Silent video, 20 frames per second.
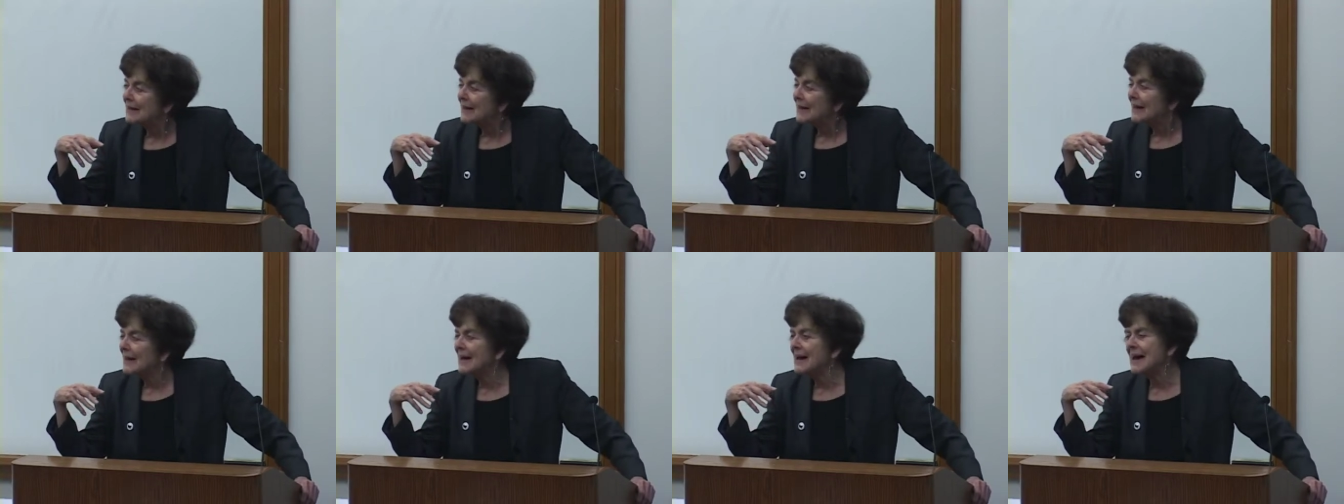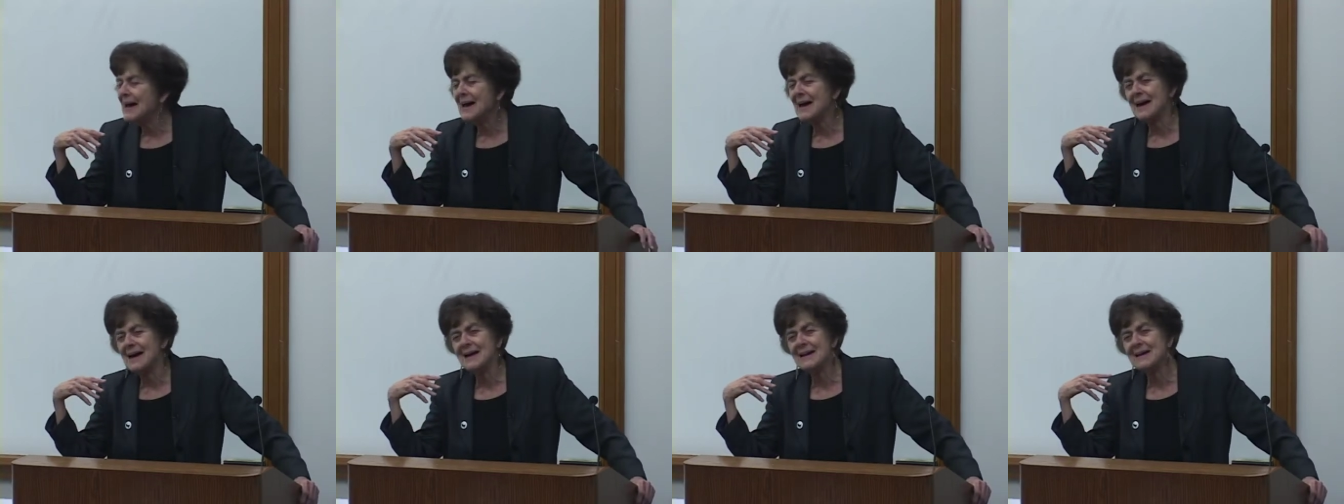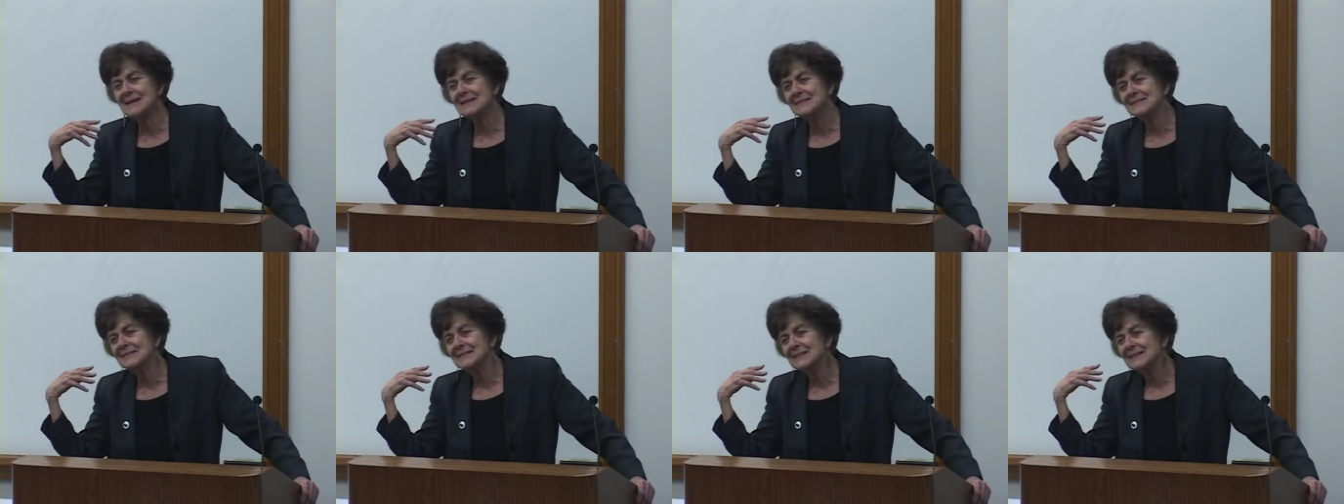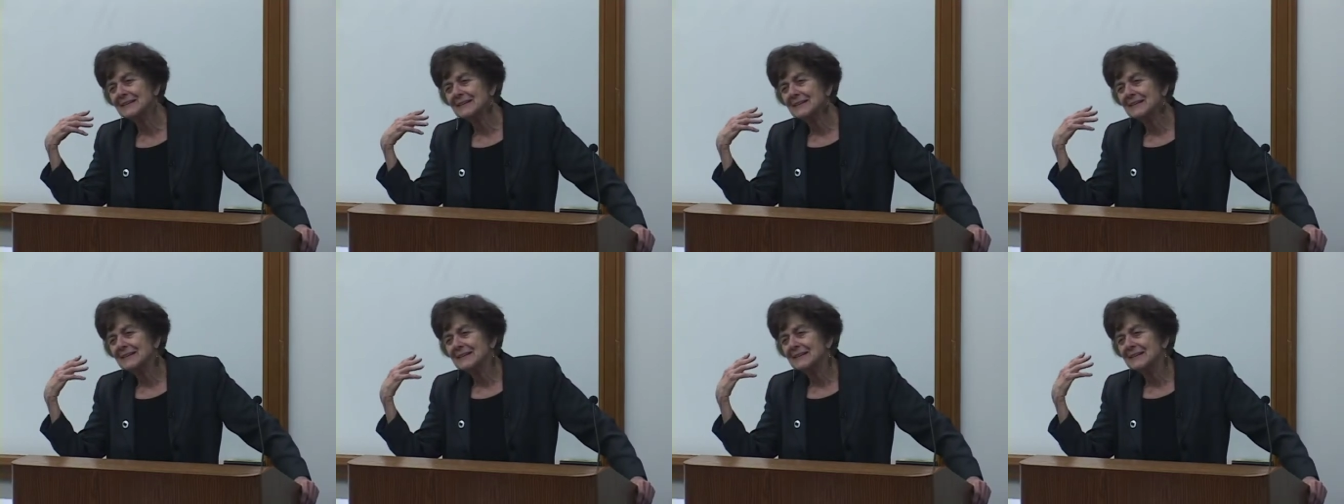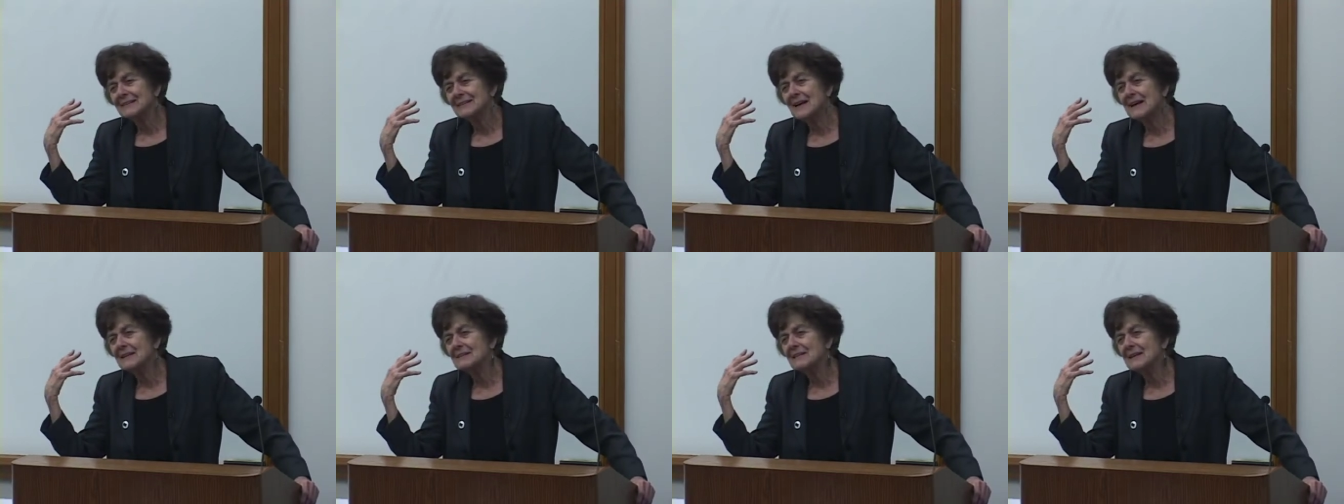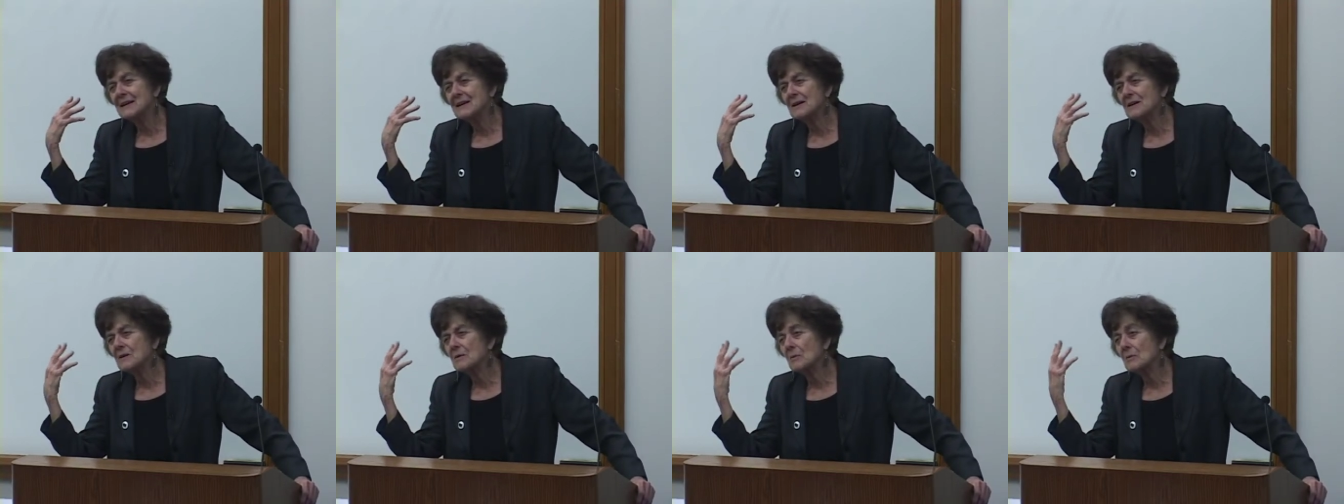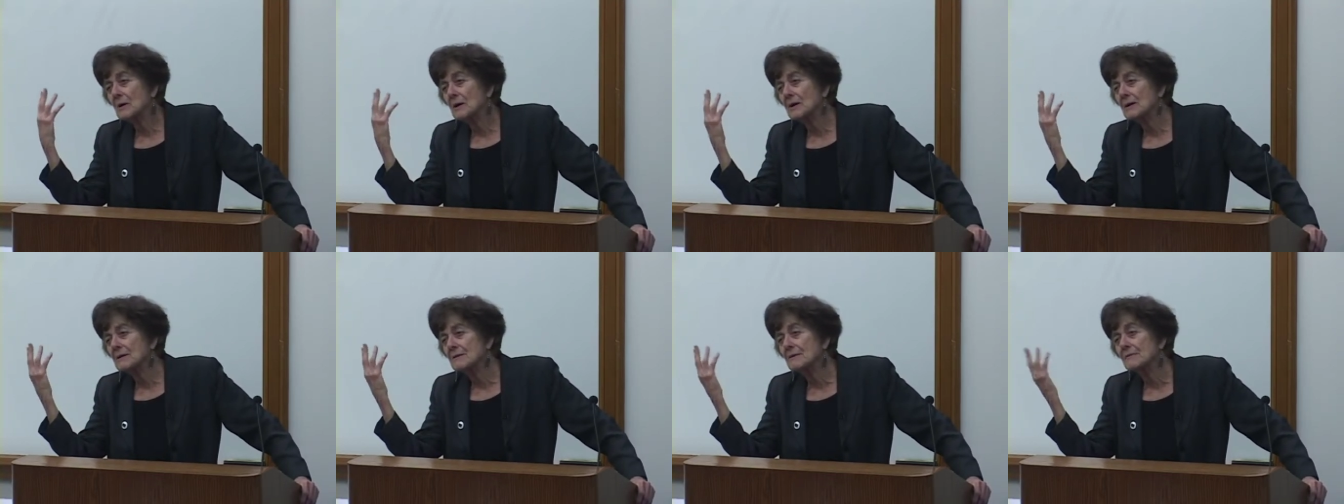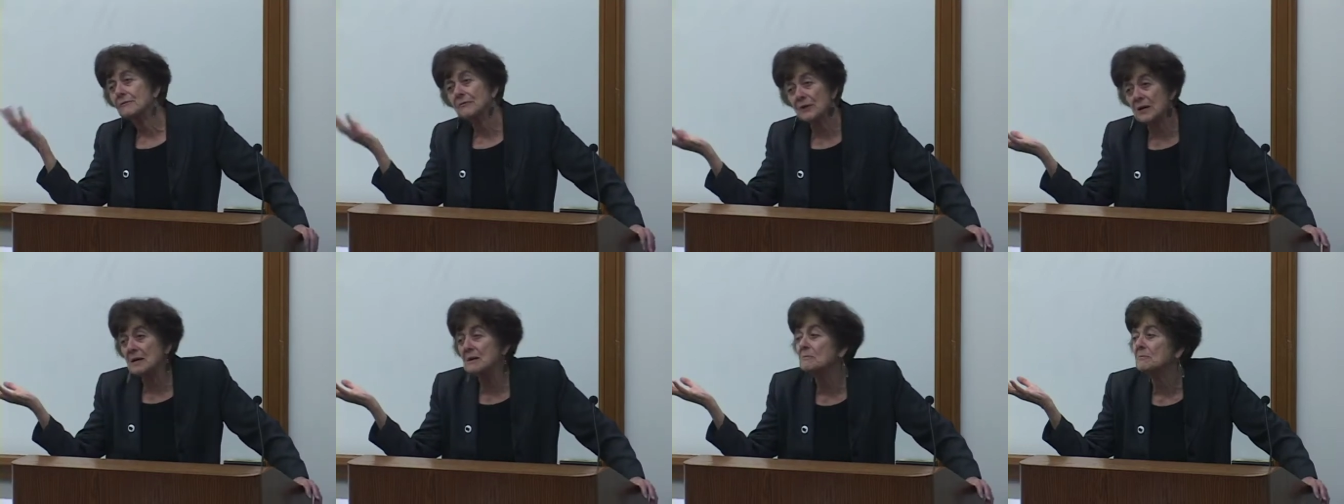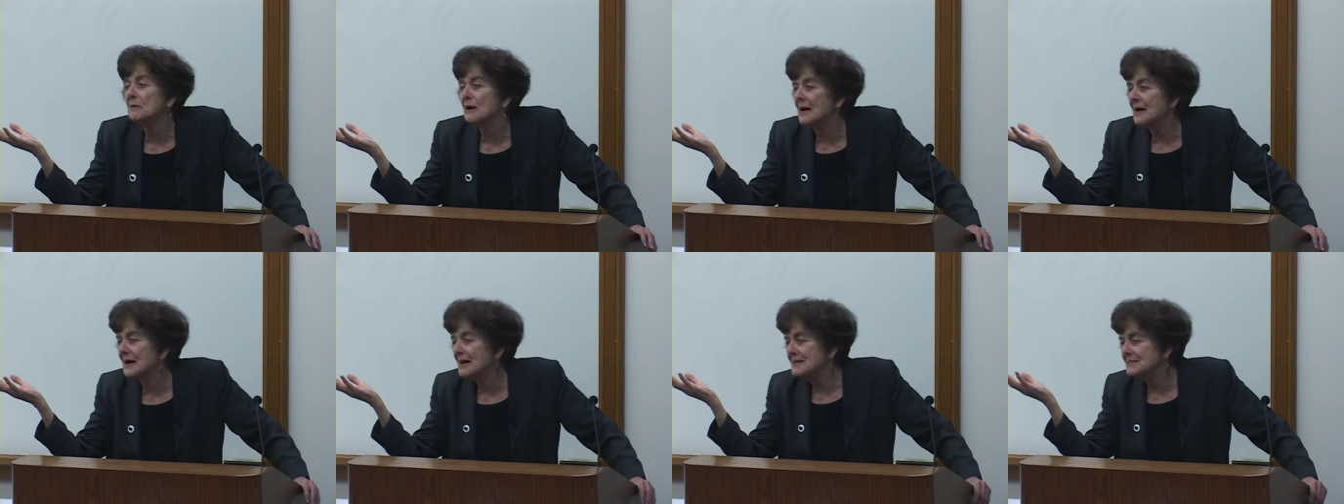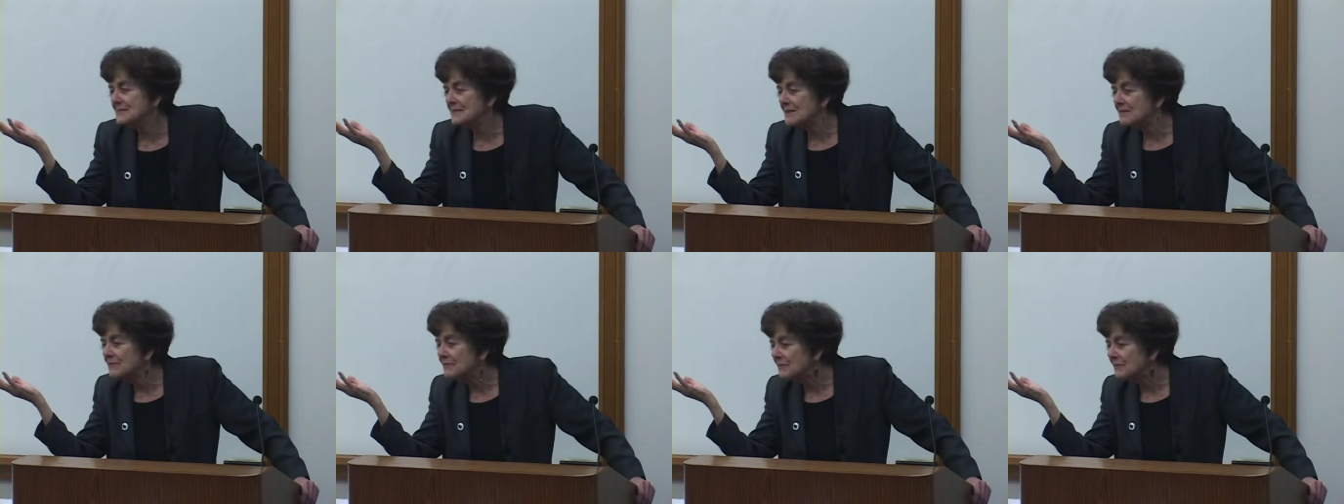And then there were the freedom rides in